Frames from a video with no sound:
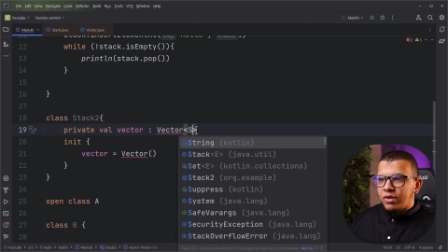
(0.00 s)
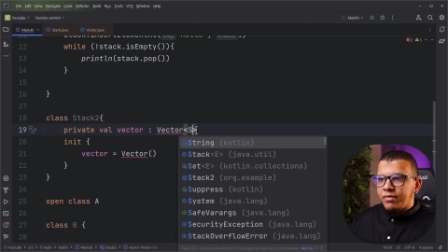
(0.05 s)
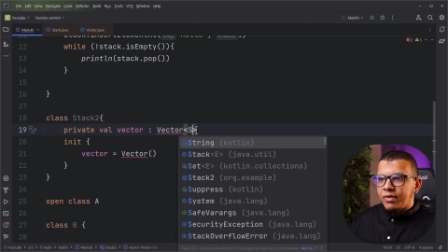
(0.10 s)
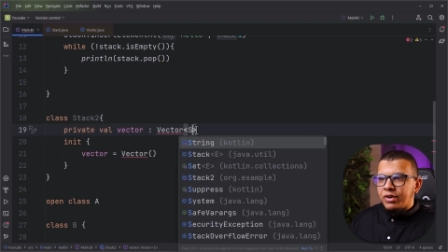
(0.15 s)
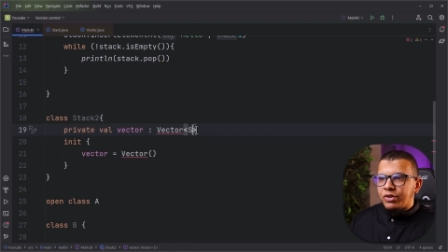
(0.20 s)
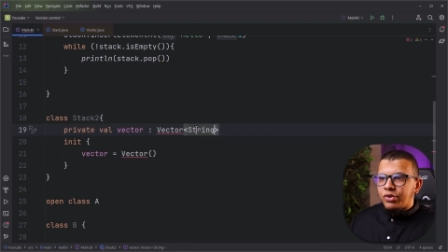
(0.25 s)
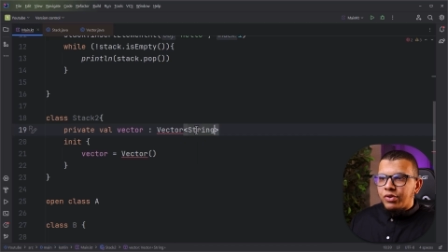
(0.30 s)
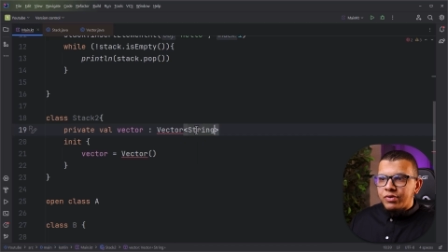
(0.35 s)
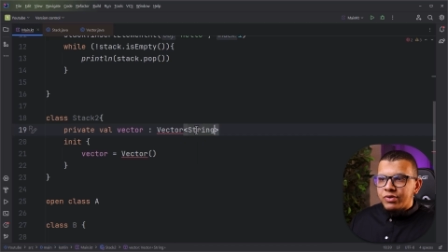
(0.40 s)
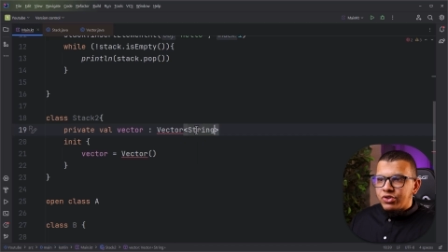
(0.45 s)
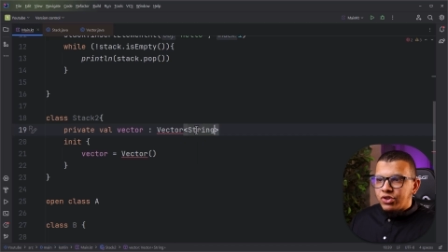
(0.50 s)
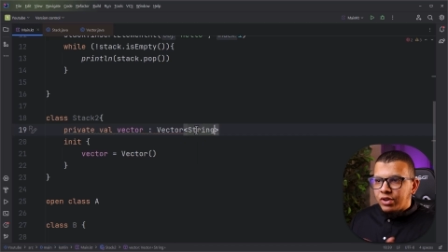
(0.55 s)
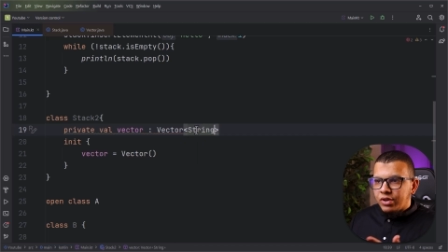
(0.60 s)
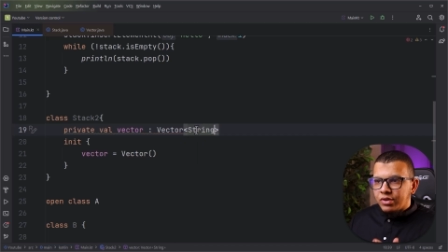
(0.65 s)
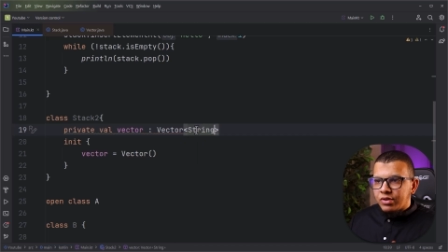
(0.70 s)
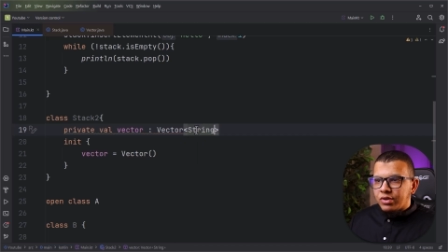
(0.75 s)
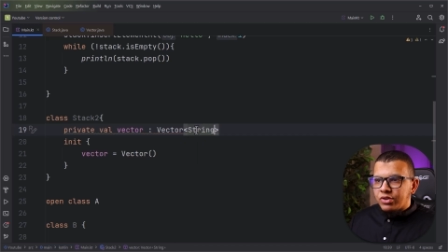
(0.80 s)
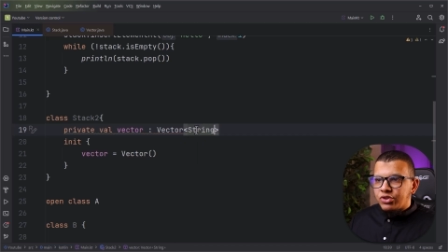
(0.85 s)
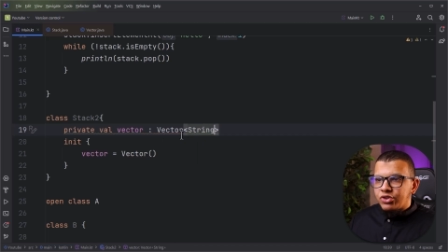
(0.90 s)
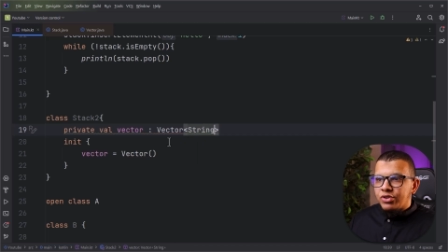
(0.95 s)
vector of
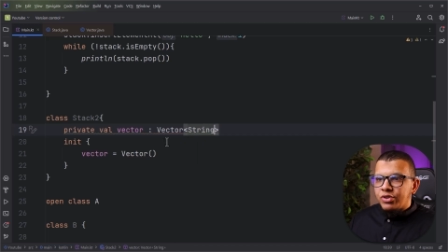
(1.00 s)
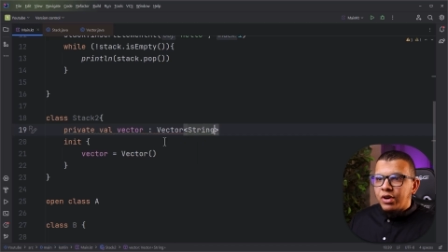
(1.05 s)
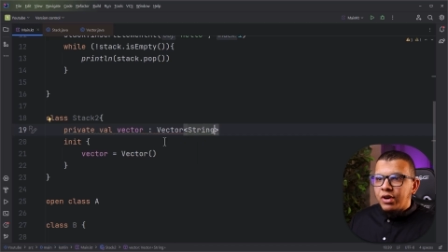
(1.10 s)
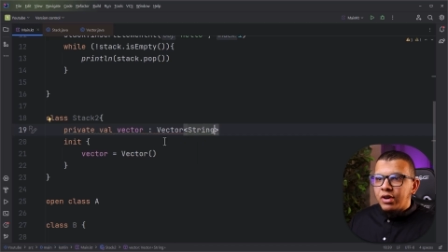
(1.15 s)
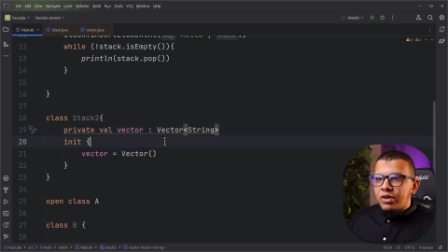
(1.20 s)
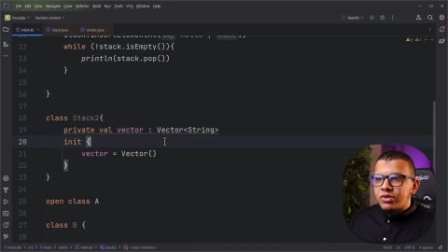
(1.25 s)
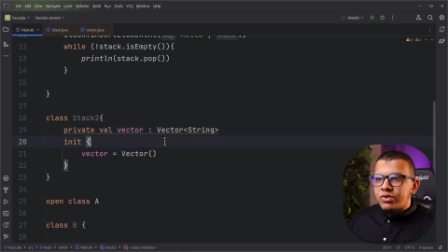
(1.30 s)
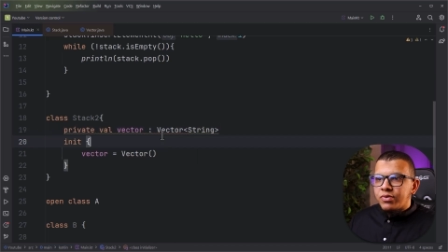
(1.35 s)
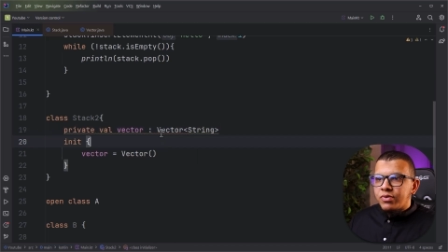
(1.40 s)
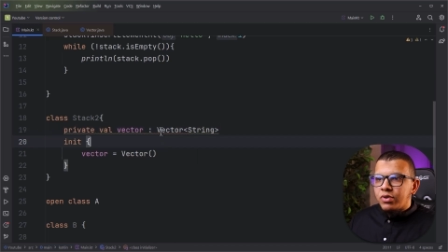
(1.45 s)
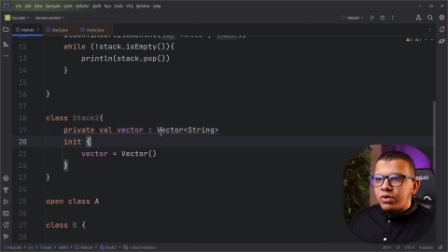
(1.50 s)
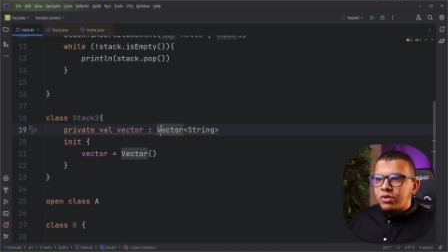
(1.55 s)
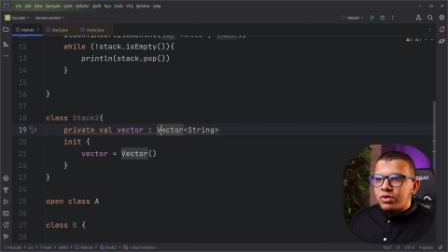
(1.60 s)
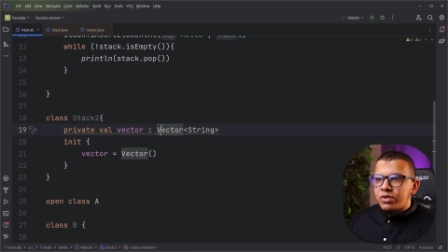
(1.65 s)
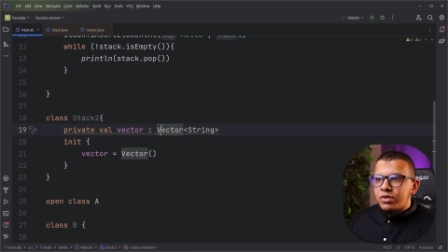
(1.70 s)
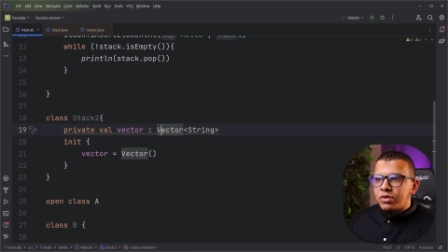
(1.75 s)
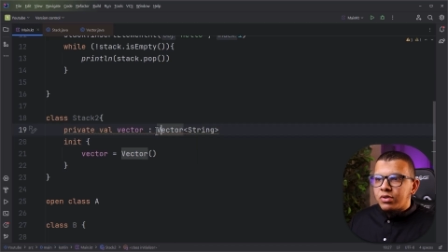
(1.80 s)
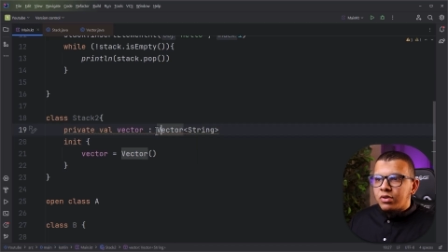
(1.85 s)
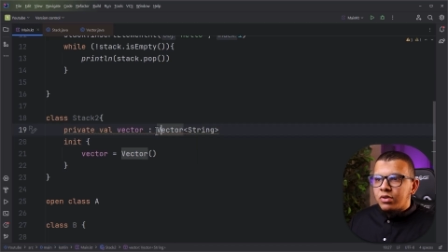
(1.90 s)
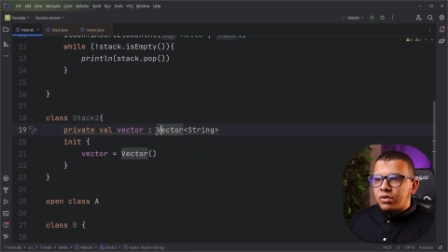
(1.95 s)
string, not generics, of
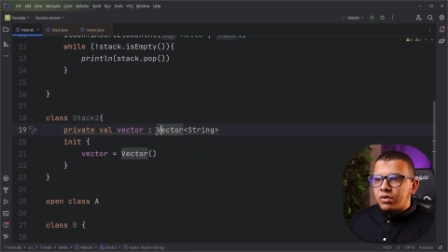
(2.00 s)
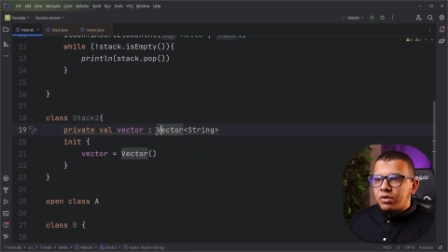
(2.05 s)
course.